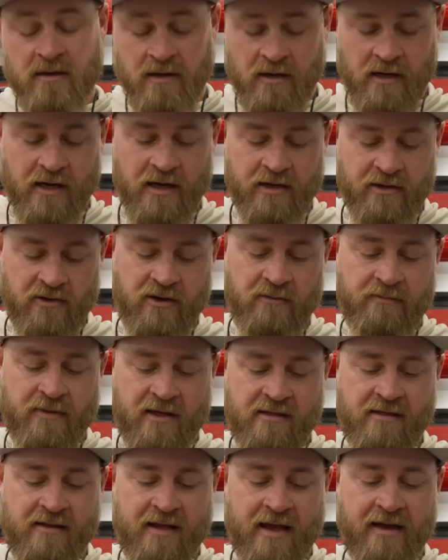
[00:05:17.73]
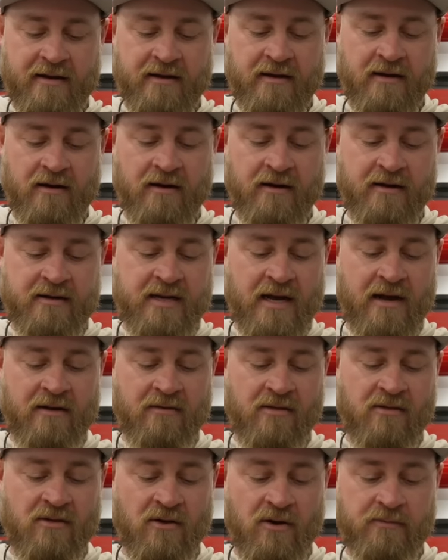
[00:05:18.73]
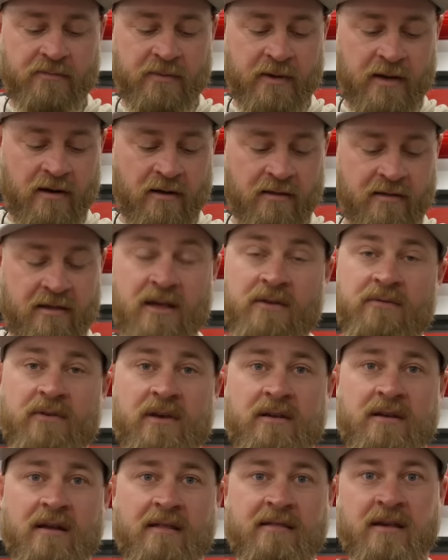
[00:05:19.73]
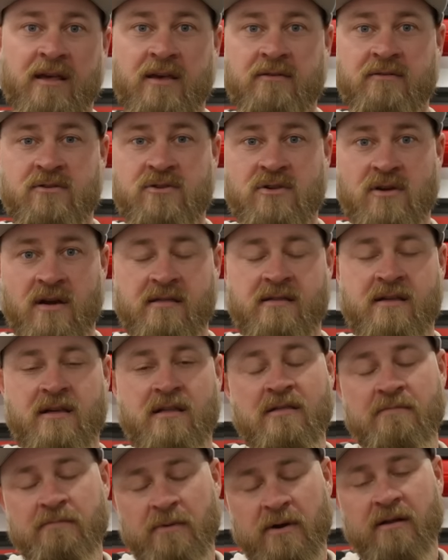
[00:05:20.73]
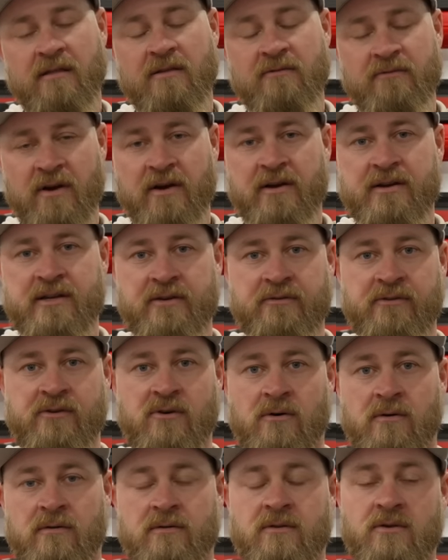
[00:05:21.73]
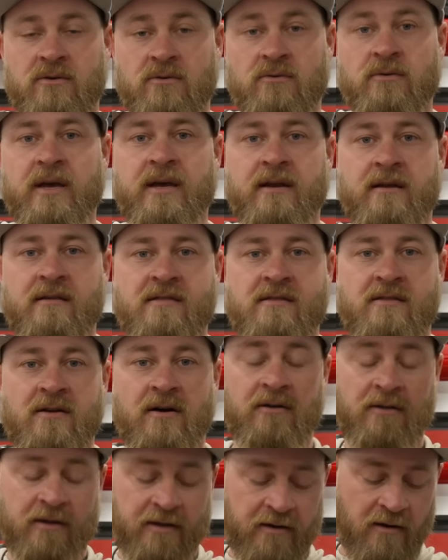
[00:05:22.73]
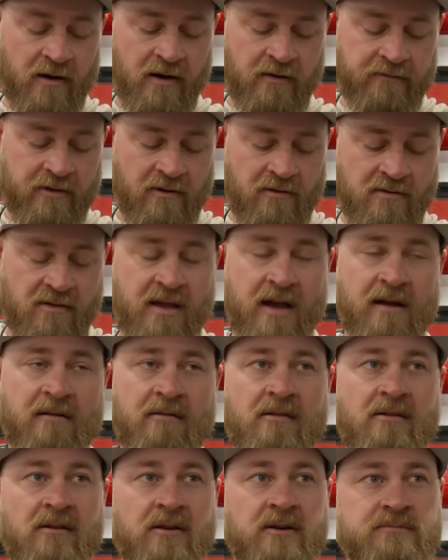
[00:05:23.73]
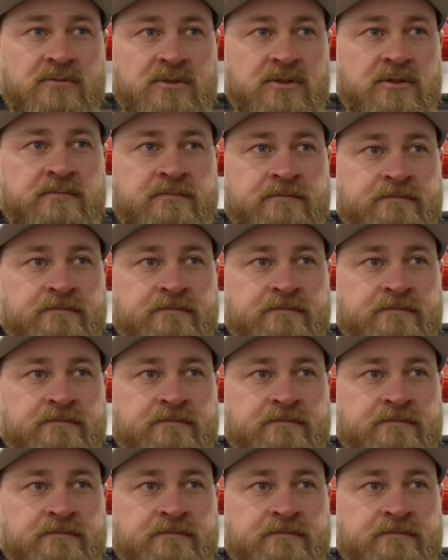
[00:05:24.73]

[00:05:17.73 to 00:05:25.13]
Uh, you could be standing on a downslope, and on TV it doesn't give it justice, but it's very difficult to hit it solid off those downslopes.